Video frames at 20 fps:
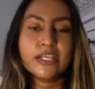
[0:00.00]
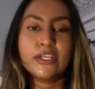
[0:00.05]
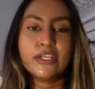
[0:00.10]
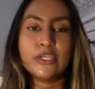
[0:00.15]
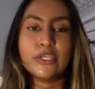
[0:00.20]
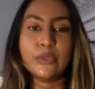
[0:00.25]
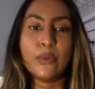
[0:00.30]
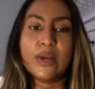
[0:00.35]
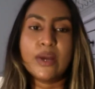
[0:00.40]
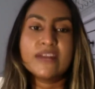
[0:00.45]

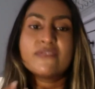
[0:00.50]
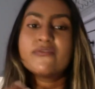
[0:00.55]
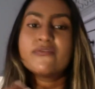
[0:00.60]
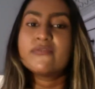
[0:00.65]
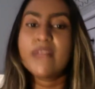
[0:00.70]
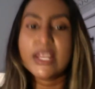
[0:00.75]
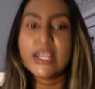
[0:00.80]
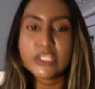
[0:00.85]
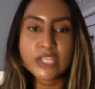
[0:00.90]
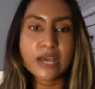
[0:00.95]
you want to
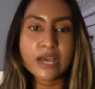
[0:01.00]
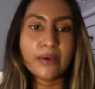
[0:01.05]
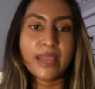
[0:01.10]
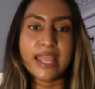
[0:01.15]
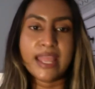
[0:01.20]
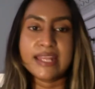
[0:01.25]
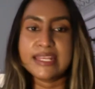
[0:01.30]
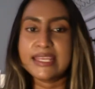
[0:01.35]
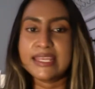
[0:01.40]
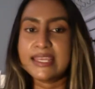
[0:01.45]
flush out
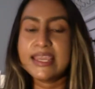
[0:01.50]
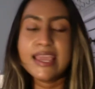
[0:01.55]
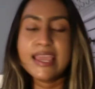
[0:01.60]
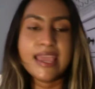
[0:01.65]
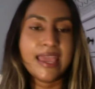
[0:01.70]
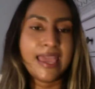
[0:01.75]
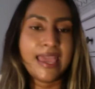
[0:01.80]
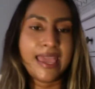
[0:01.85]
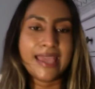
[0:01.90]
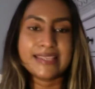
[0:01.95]
any
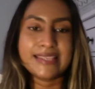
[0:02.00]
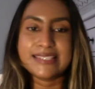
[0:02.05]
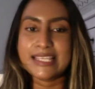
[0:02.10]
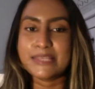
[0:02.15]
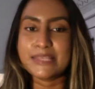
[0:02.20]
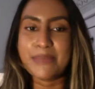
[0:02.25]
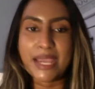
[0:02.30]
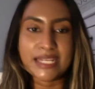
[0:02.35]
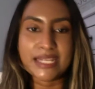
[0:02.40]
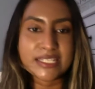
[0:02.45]
excess
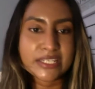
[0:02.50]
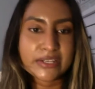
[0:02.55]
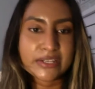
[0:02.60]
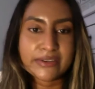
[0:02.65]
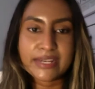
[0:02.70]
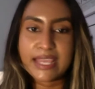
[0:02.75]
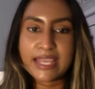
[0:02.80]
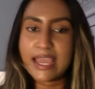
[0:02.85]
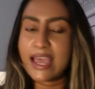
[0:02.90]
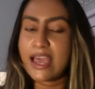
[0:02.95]

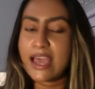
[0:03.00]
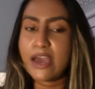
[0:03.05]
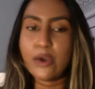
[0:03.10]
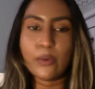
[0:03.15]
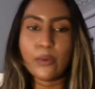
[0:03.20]
bacteria